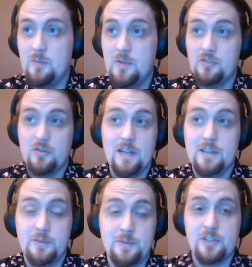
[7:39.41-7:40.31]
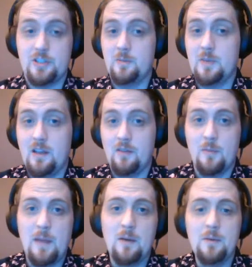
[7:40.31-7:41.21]
be trying to reach the peak of a
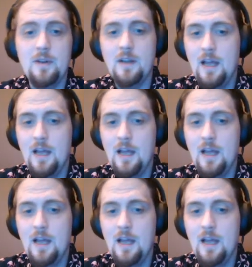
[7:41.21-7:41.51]
mountain.